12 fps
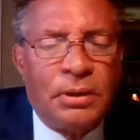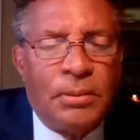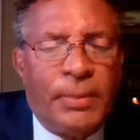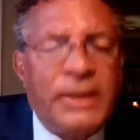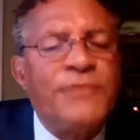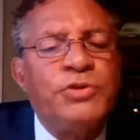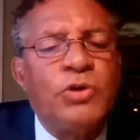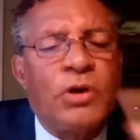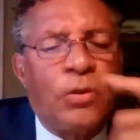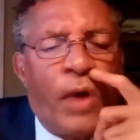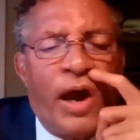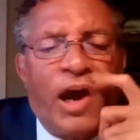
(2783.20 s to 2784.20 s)
Many of you are
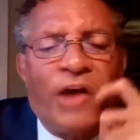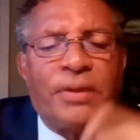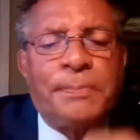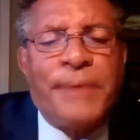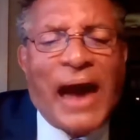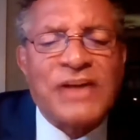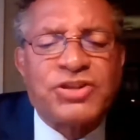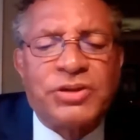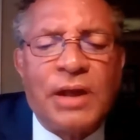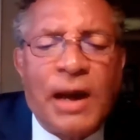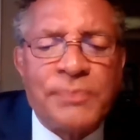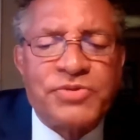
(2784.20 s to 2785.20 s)
aware of the
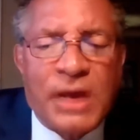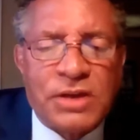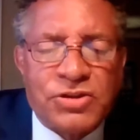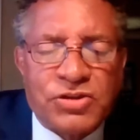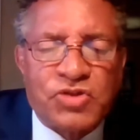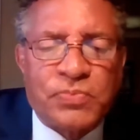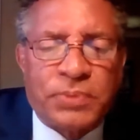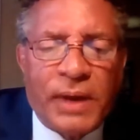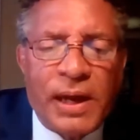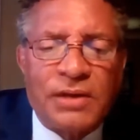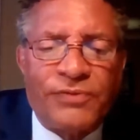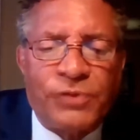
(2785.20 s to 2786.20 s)
passionate upsets
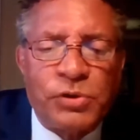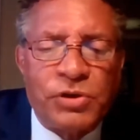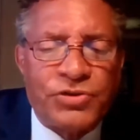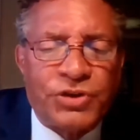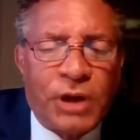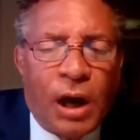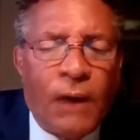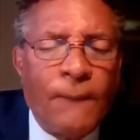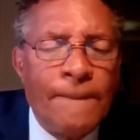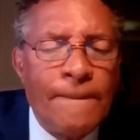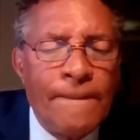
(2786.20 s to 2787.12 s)
displayed a few years ago